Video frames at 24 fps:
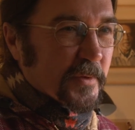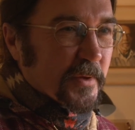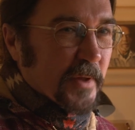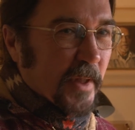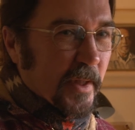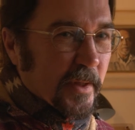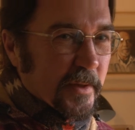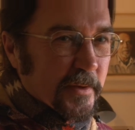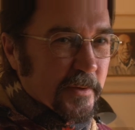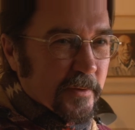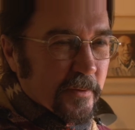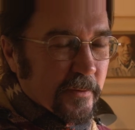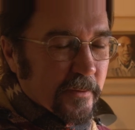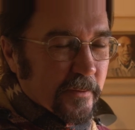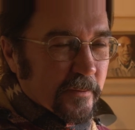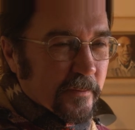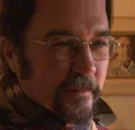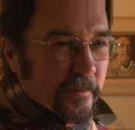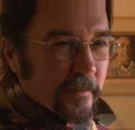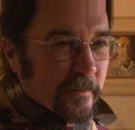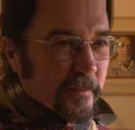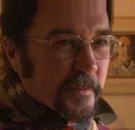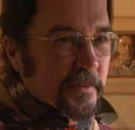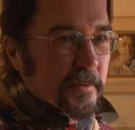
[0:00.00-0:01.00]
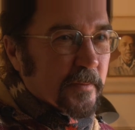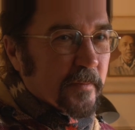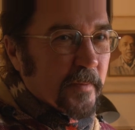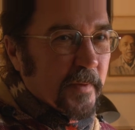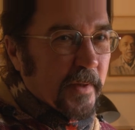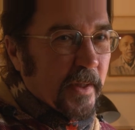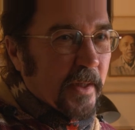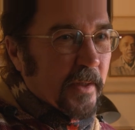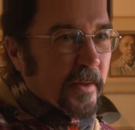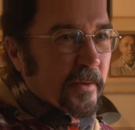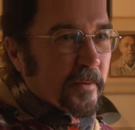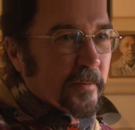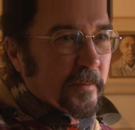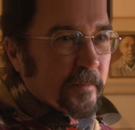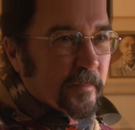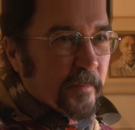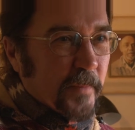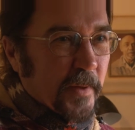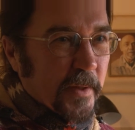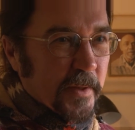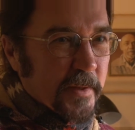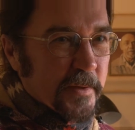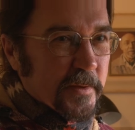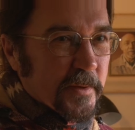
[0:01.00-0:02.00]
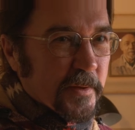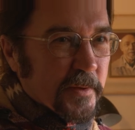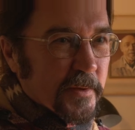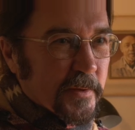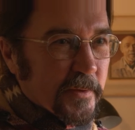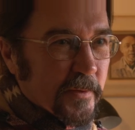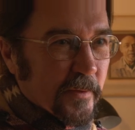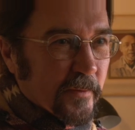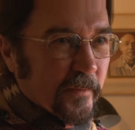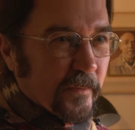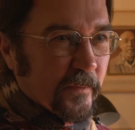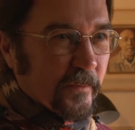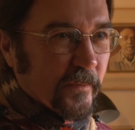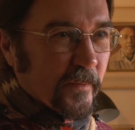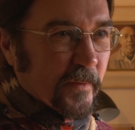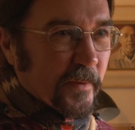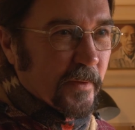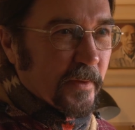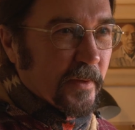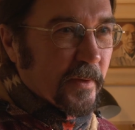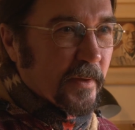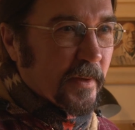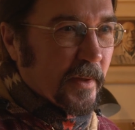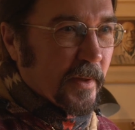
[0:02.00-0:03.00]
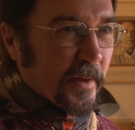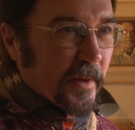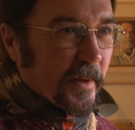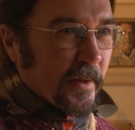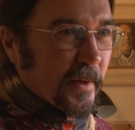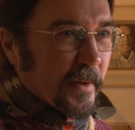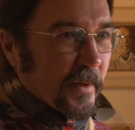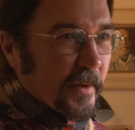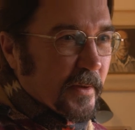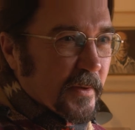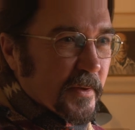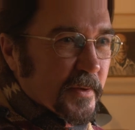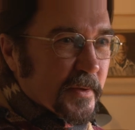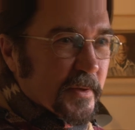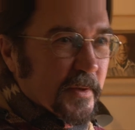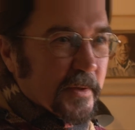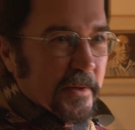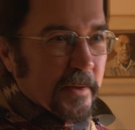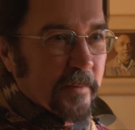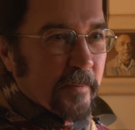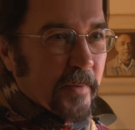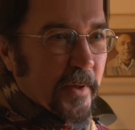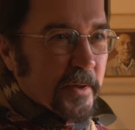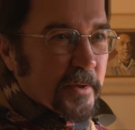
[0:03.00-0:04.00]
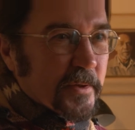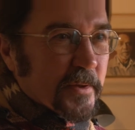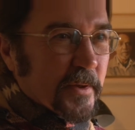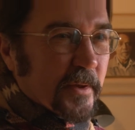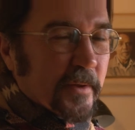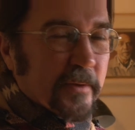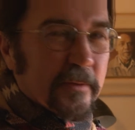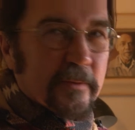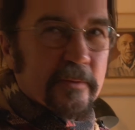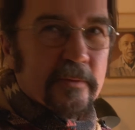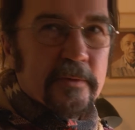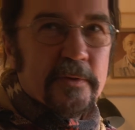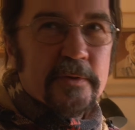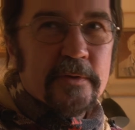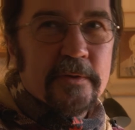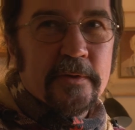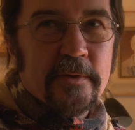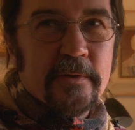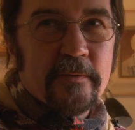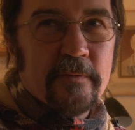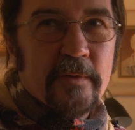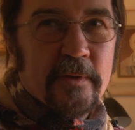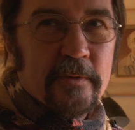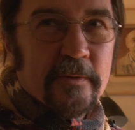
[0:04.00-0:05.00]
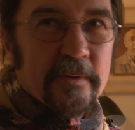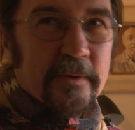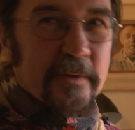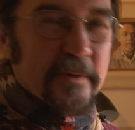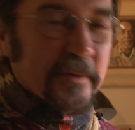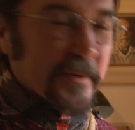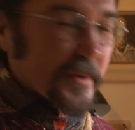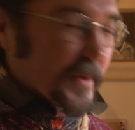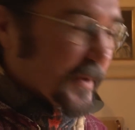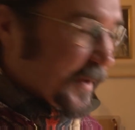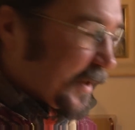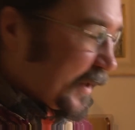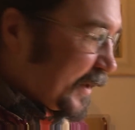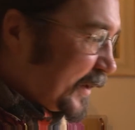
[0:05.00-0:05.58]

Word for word: jazz on, some loud, pacey stuff, uh, Sidney Bechet or Sonny Rollins.